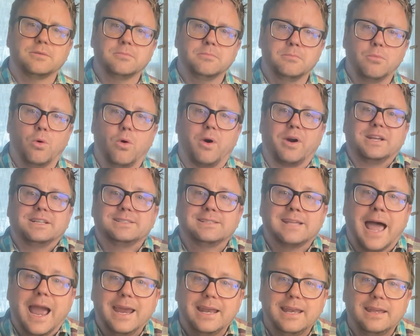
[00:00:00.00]
more
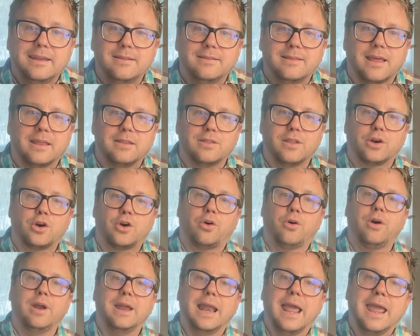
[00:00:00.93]
exciting than the
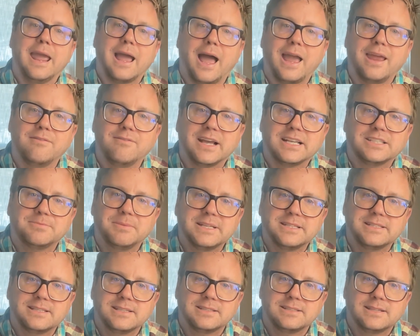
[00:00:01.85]
current AI
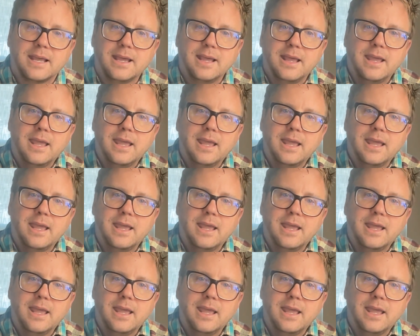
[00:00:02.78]
investments is